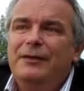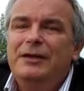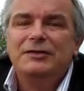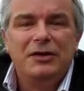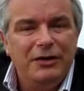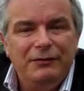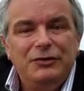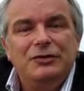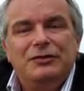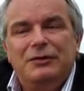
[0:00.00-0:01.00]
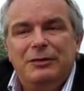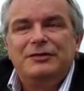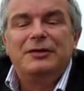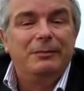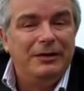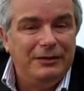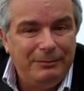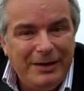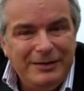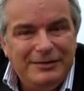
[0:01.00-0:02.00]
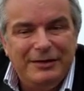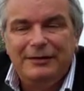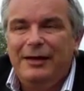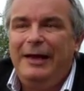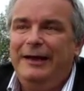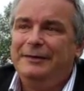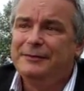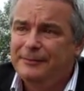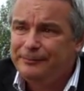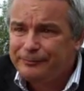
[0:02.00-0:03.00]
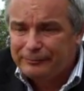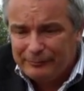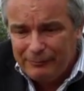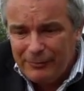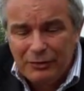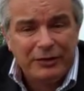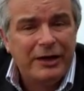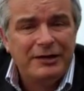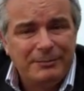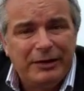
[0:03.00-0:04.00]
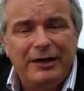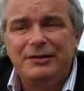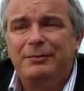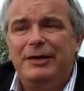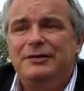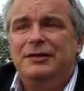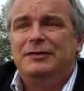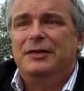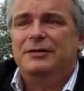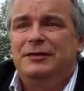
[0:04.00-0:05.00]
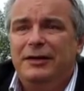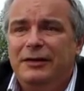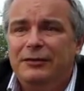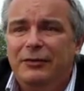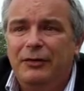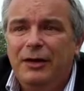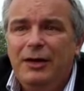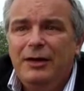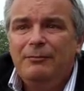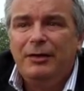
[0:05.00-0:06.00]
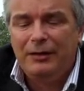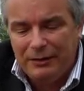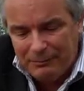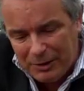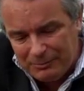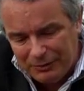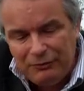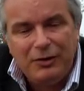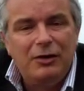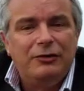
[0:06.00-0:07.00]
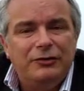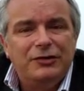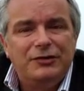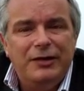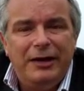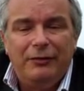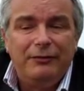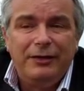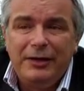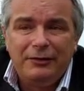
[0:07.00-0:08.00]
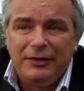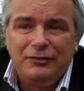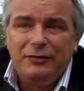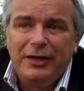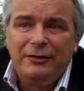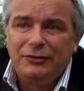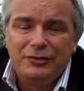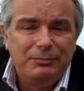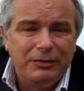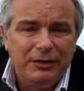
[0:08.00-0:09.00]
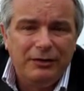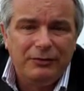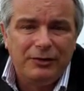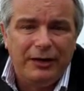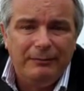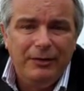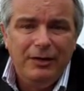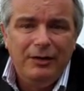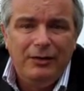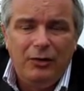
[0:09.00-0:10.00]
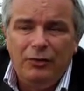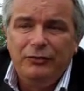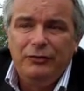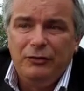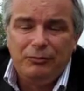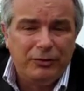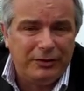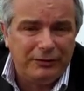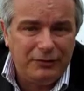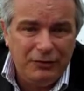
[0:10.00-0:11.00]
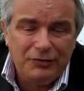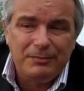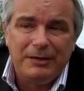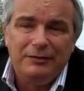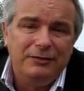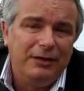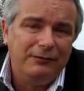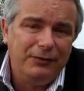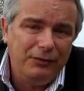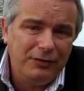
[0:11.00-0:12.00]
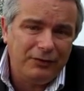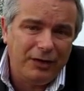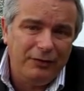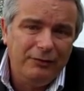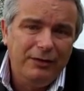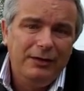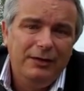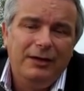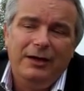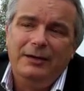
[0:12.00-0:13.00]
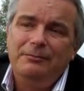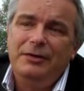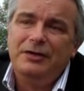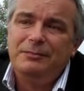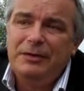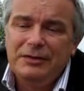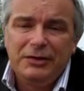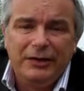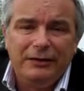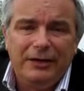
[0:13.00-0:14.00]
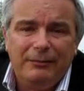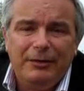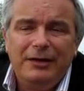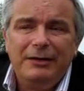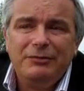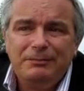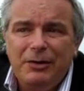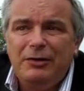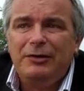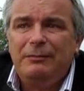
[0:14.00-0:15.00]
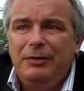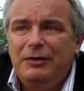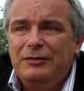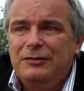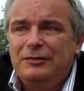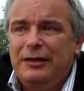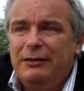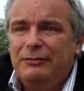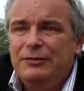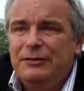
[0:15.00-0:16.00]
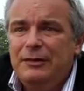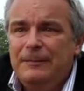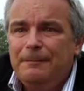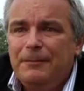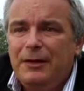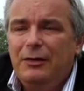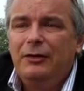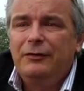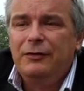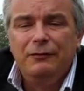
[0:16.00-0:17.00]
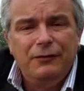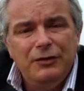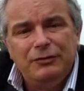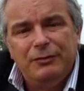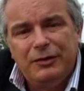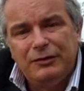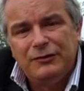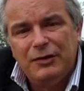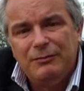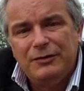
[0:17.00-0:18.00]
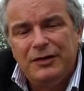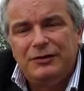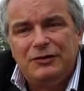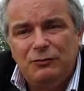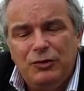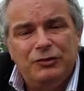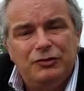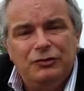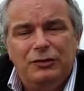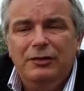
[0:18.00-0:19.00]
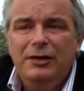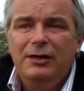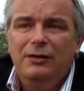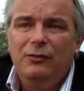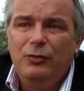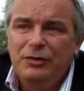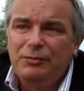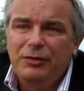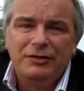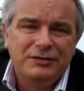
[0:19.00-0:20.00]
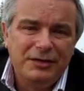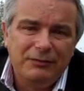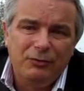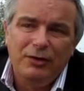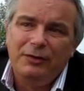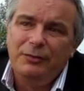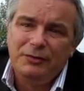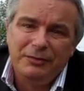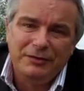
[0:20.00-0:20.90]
these kind of issues are the ones that are being debated, and on a case-by-case basis things are taken through. But at the moment you can't just nowadays you cannot just put a health claim on your product. You used to be able to do that a few years ago, but it's been tightened up, and that was partly because there was a lot of confusion with consumers. They just weren't sure which products did work, which